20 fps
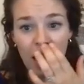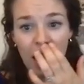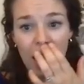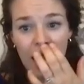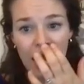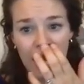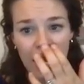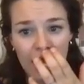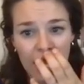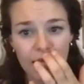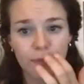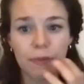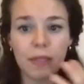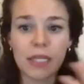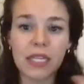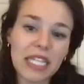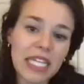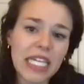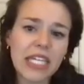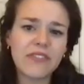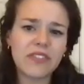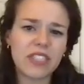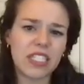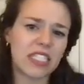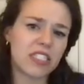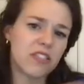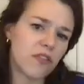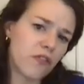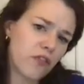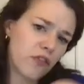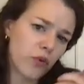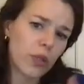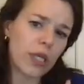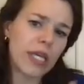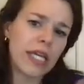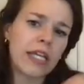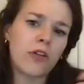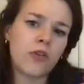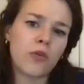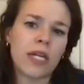and believed in his
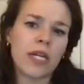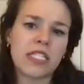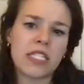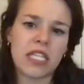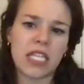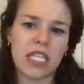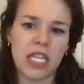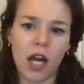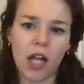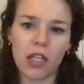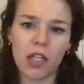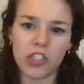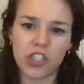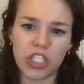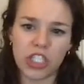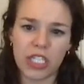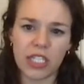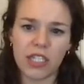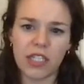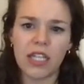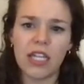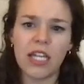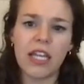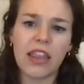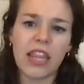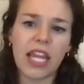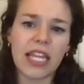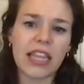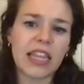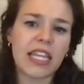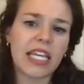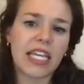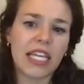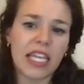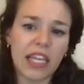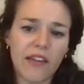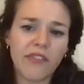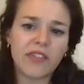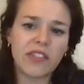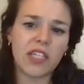free grace theology that the
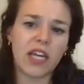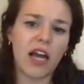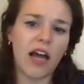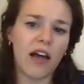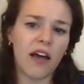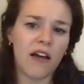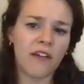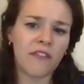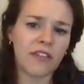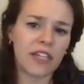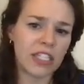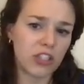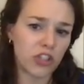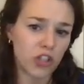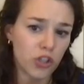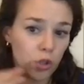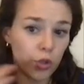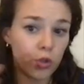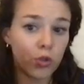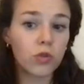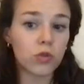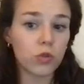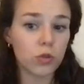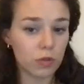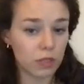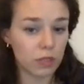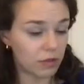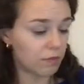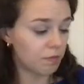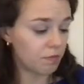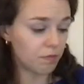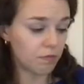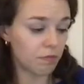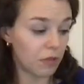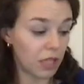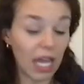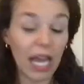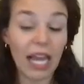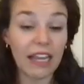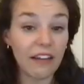gift of eternal
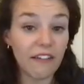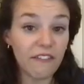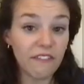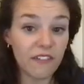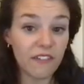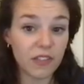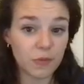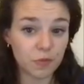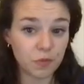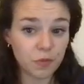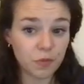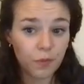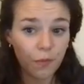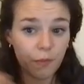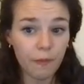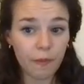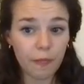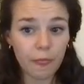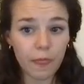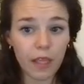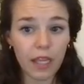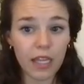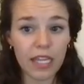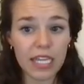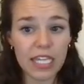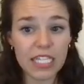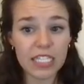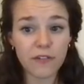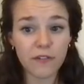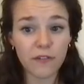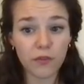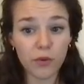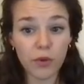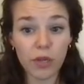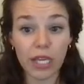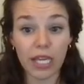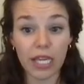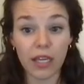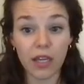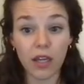life is
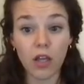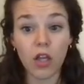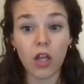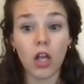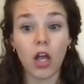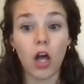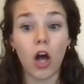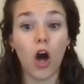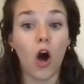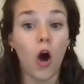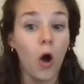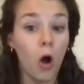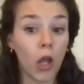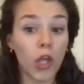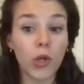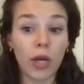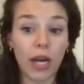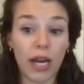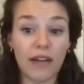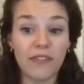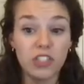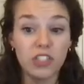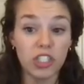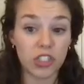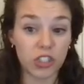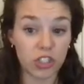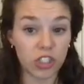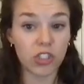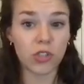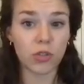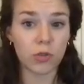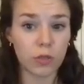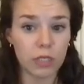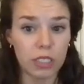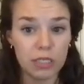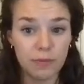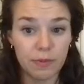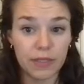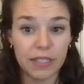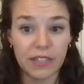free. All you have to do
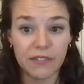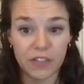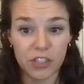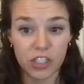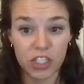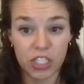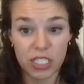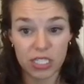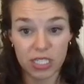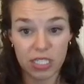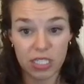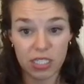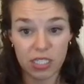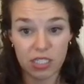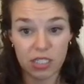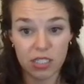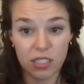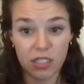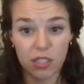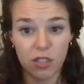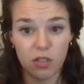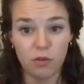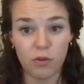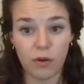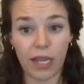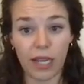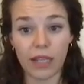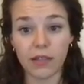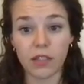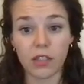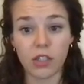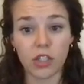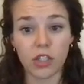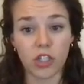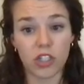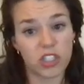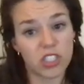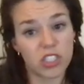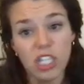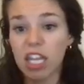is believe in Jesus, right?
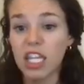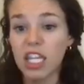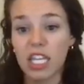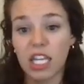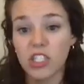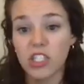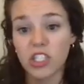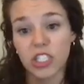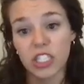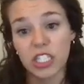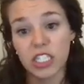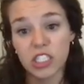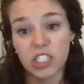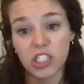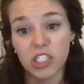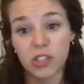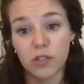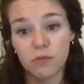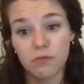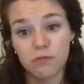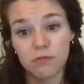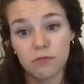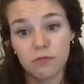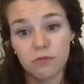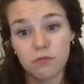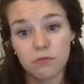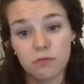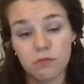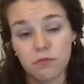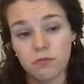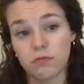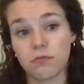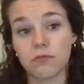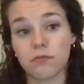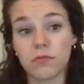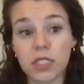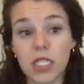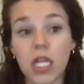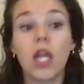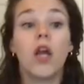There's nothing else you need to do.
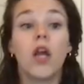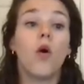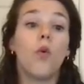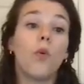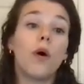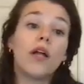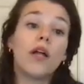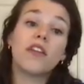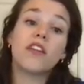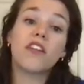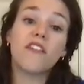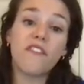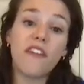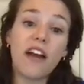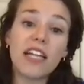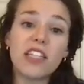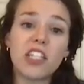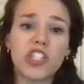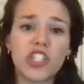Well, the fact